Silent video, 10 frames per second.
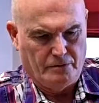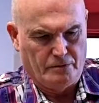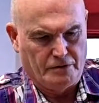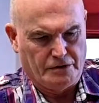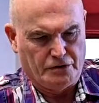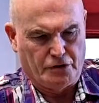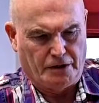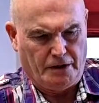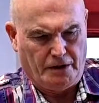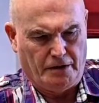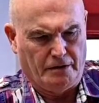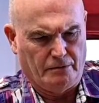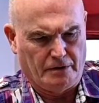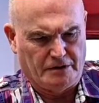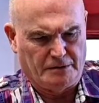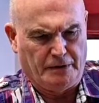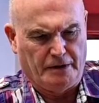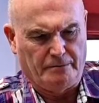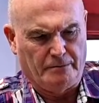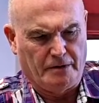always tricky here, you don't want to spill
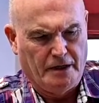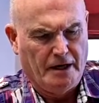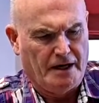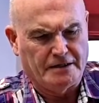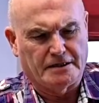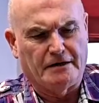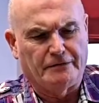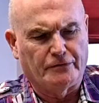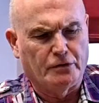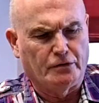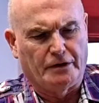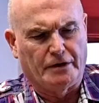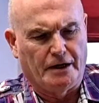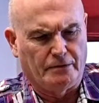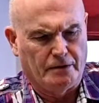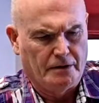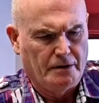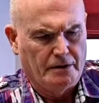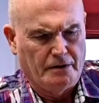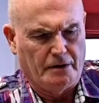it. As I say, if you've cooled it down,
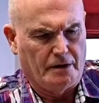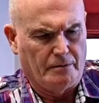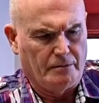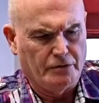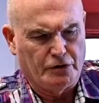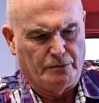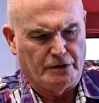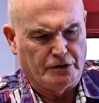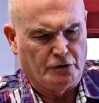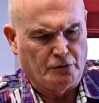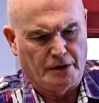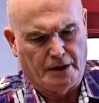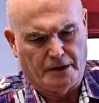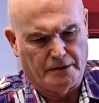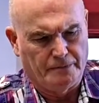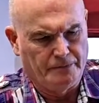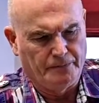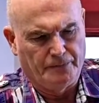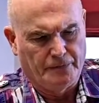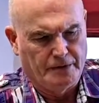it shouldn't be too bad.
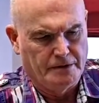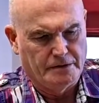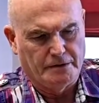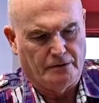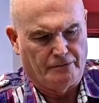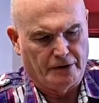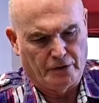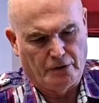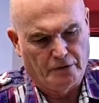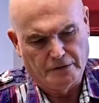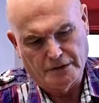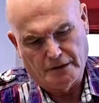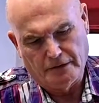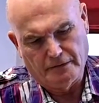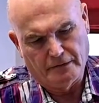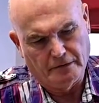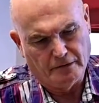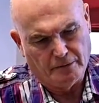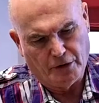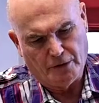It's a lovely colour, isn't it?
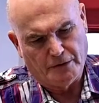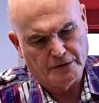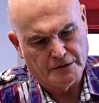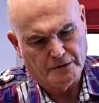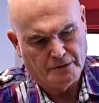Moment.